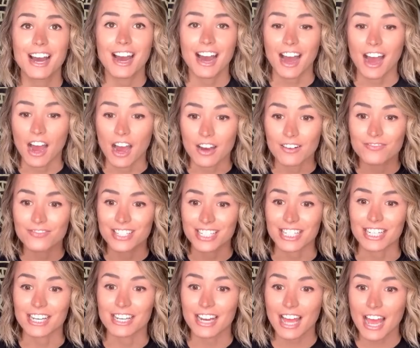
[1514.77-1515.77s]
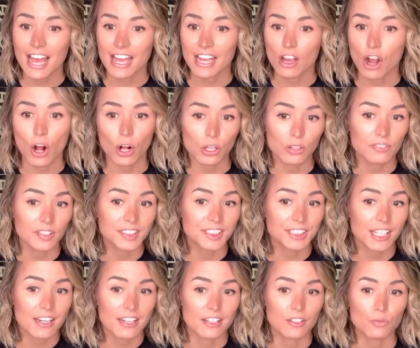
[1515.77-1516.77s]
of DNA. All of a
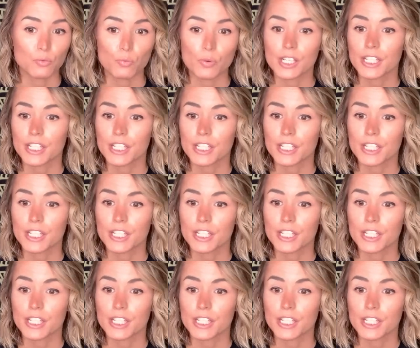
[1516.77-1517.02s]
sudden,